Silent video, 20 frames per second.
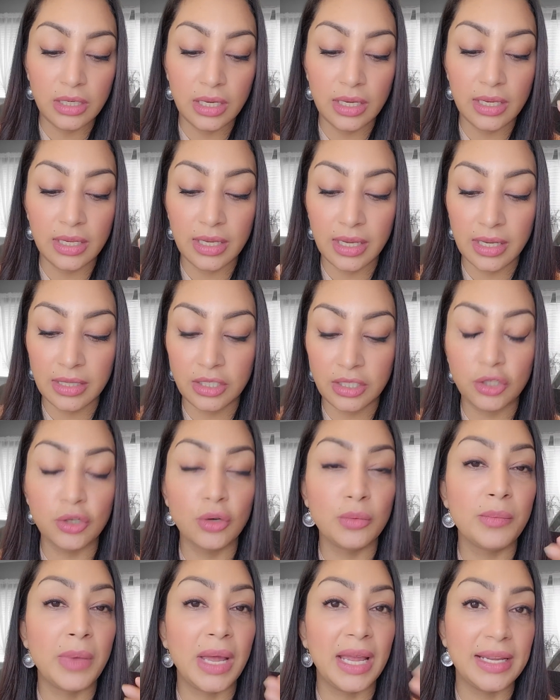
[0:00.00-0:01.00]
it's
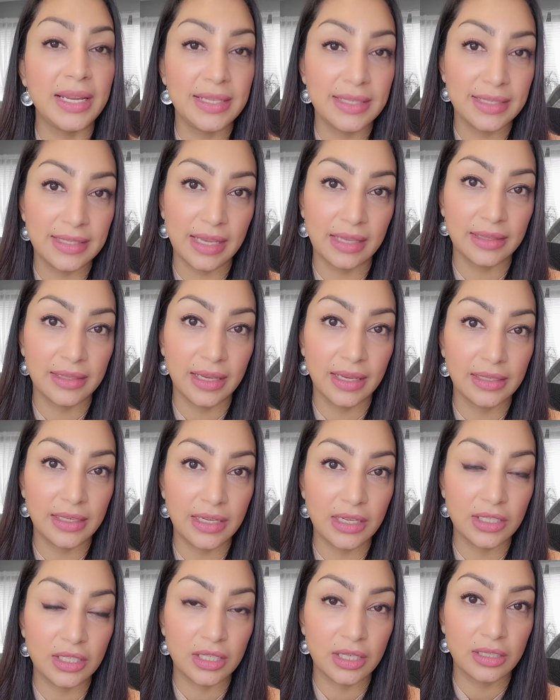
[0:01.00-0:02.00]
your mindset that
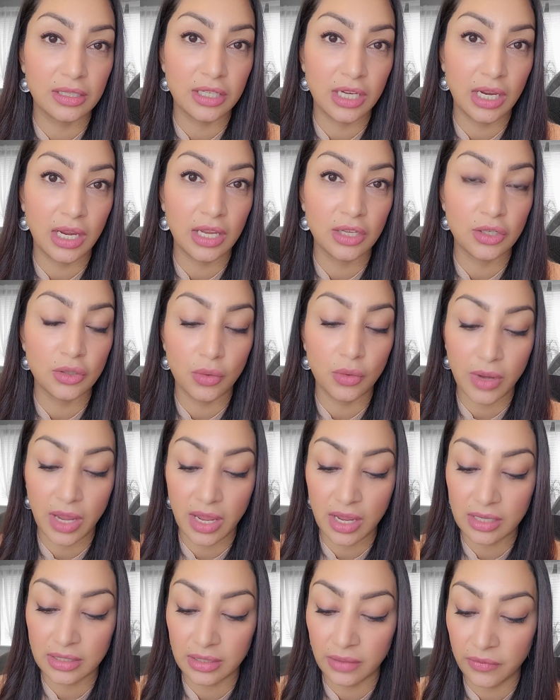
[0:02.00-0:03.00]
needs to change,
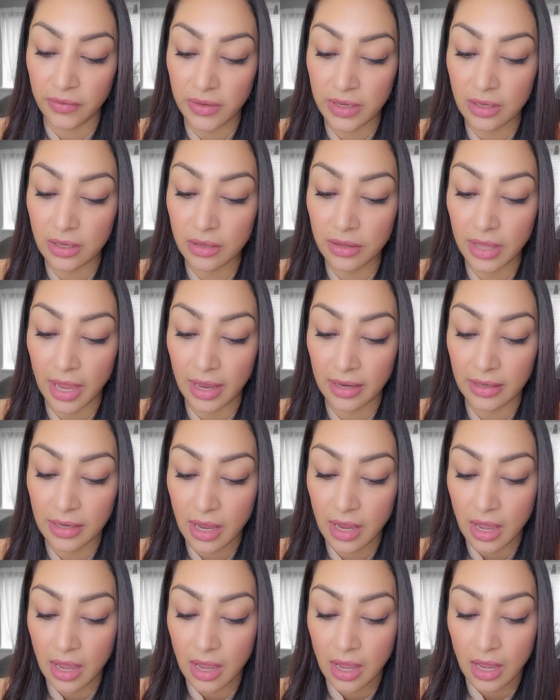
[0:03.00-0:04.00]
okay? Because I feel that
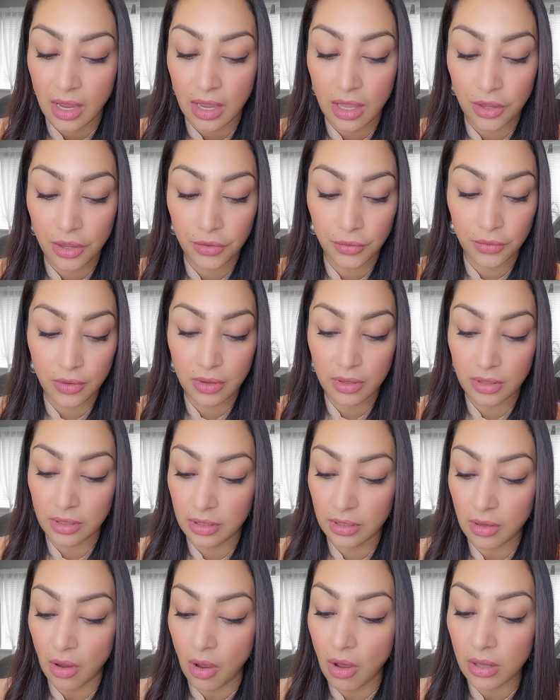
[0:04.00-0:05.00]

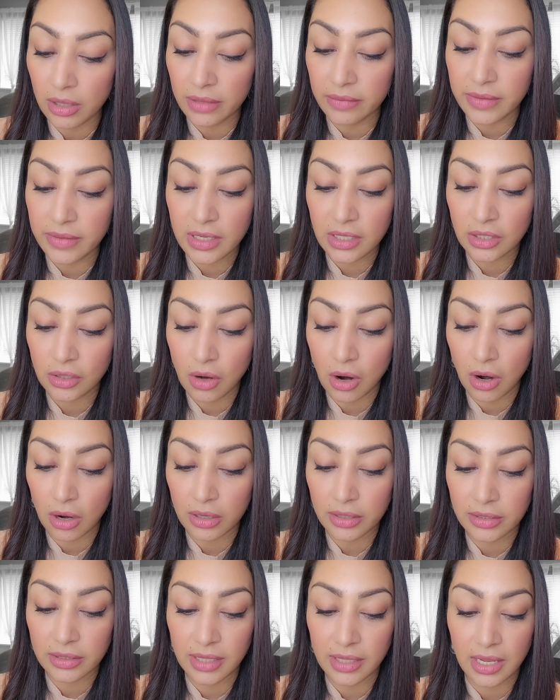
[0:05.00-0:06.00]
all of these
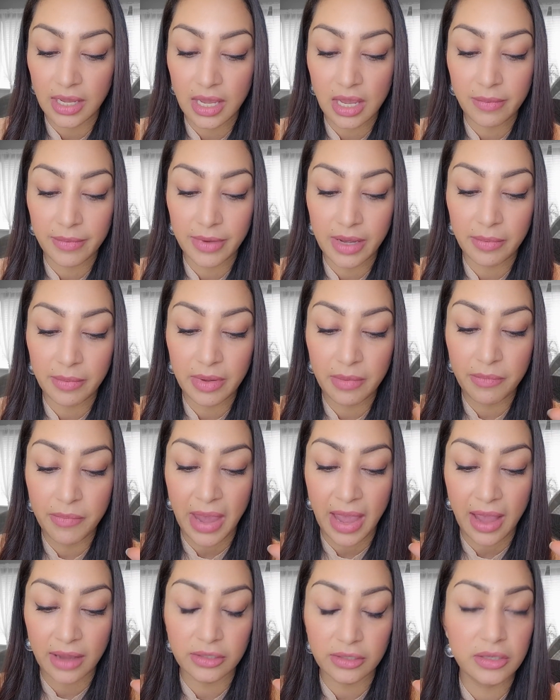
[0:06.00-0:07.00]
cards, they keep coming
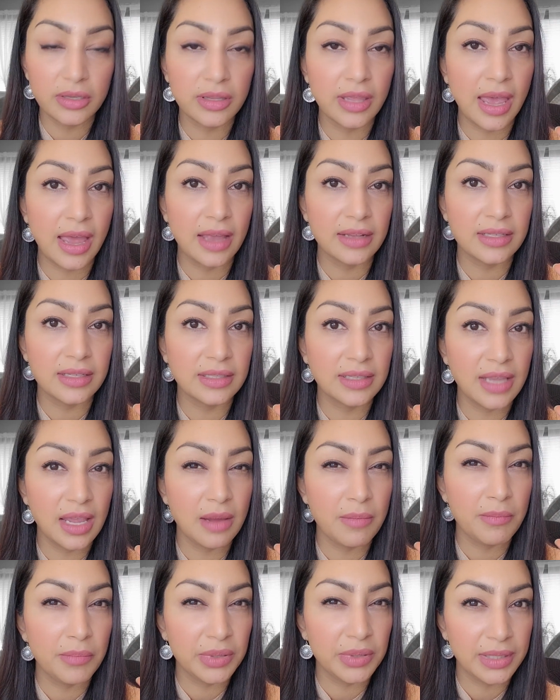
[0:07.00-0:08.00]
back to that
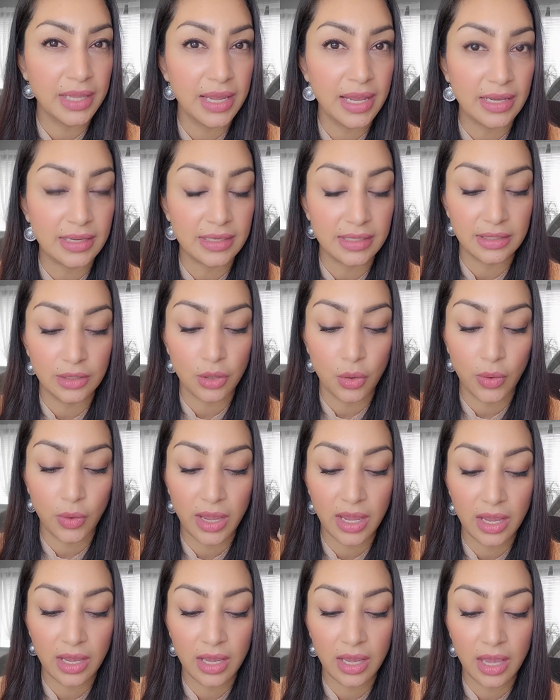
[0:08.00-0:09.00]
same place,
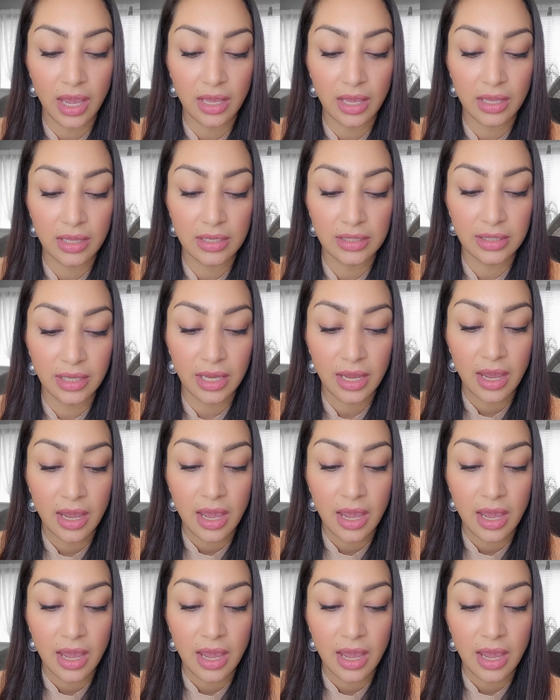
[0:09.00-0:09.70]
okay? It's,